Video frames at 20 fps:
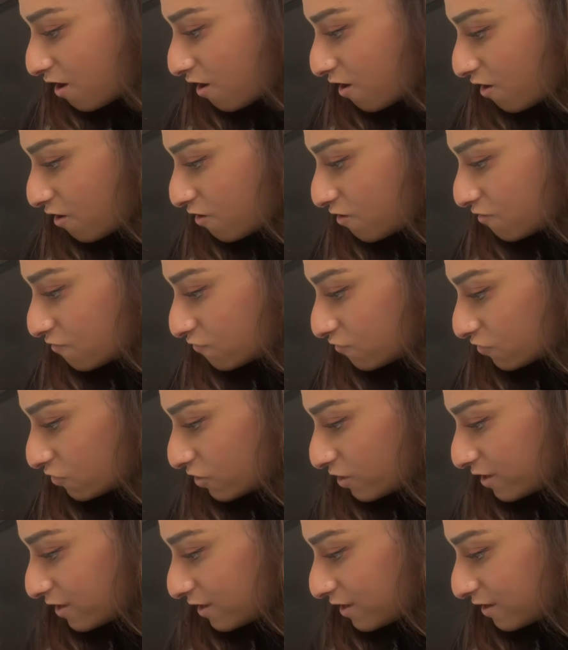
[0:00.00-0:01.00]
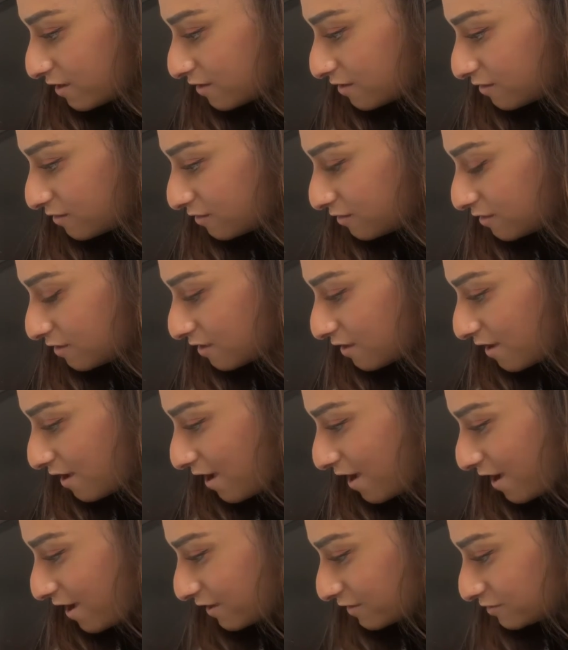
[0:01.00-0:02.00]
over the hill
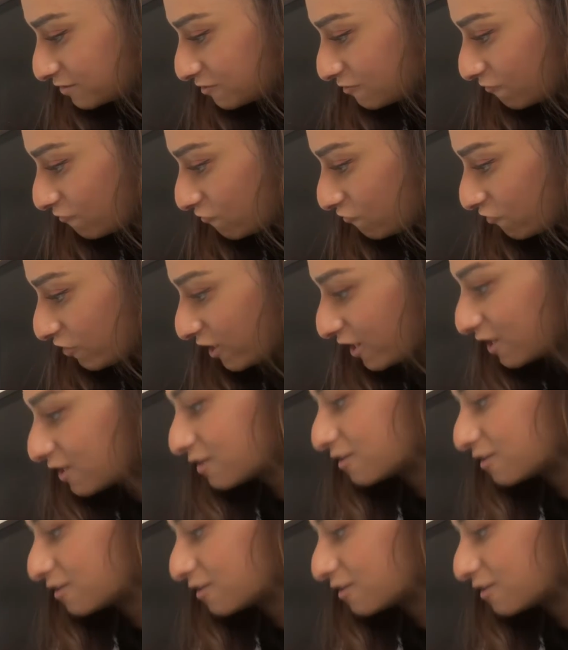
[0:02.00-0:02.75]
and flick.